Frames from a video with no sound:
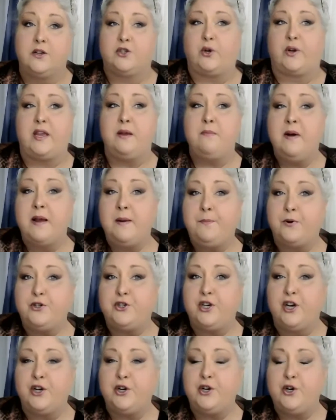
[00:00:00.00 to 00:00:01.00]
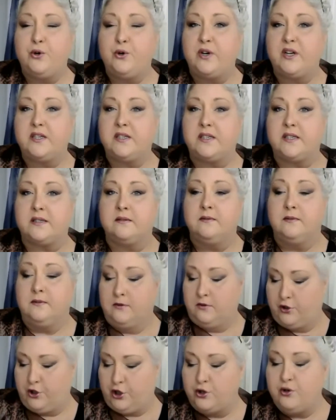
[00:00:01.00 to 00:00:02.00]
So he might put you on notice,
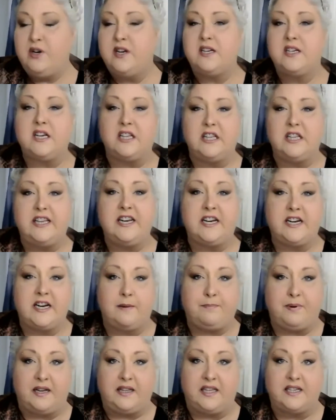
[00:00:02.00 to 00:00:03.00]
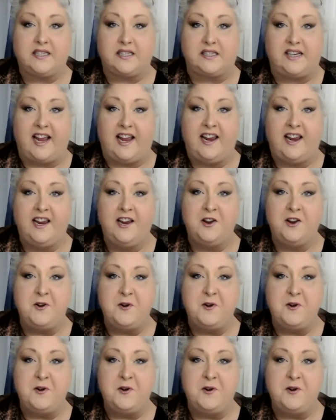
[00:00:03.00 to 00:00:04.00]
you need to clean it up by this day,
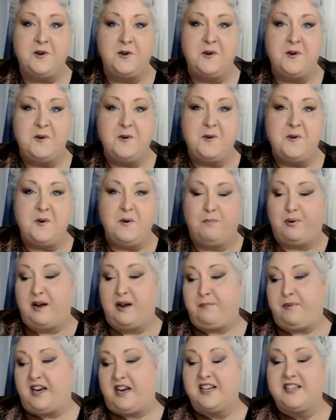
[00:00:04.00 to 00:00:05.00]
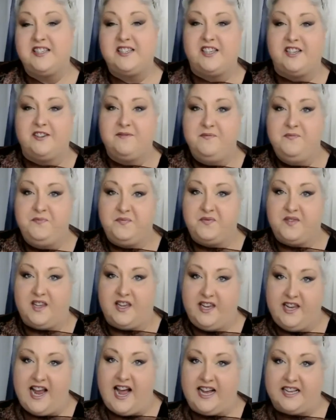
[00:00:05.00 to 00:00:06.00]
but because he
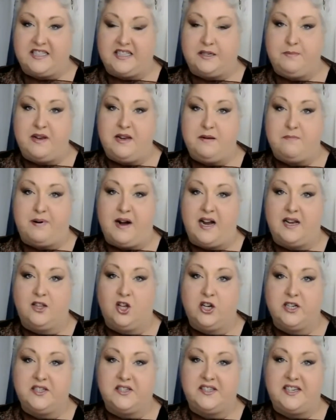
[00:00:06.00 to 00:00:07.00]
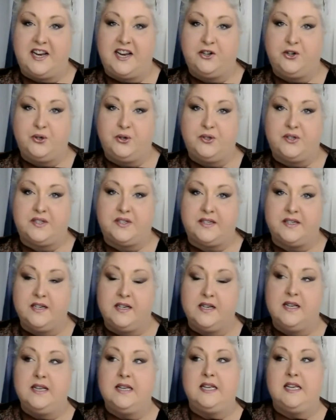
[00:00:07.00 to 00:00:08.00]
has to meet bylaw standards,
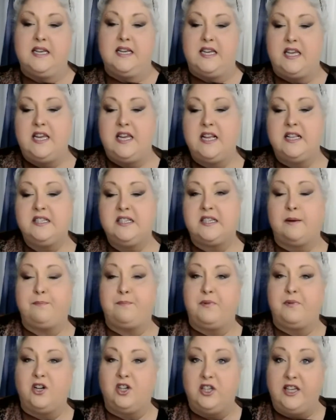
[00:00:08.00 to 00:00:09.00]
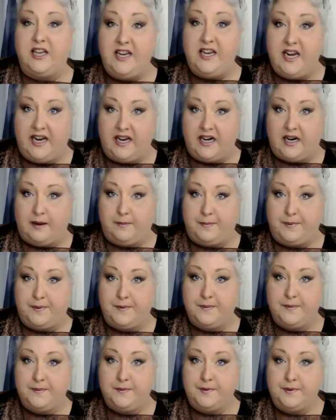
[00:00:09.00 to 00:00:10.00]
he ends up cleaning it up.
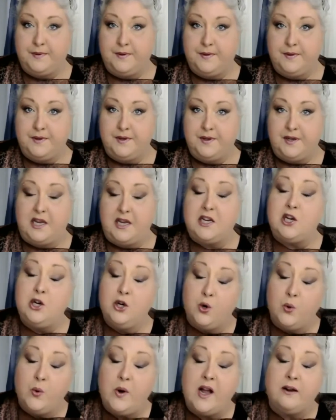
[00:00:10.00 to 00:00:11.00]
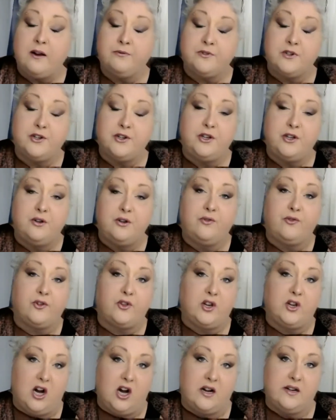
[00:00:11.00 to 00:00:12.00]
He can go after you
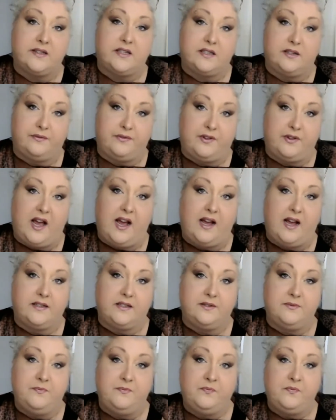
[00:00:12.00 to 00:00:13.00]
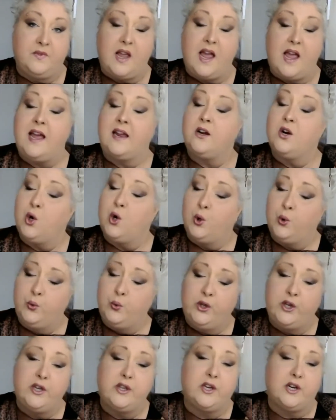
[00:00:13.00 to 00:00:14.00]
for the cost of that, and
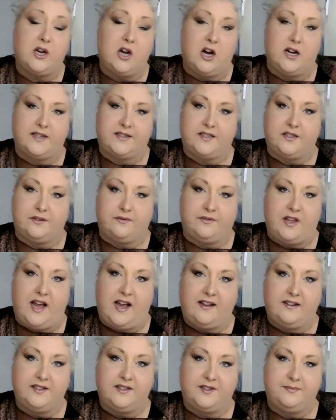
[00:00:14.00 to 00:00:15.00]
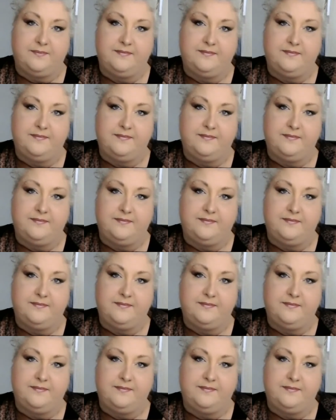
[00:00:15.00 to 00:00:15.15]
only the cost of that.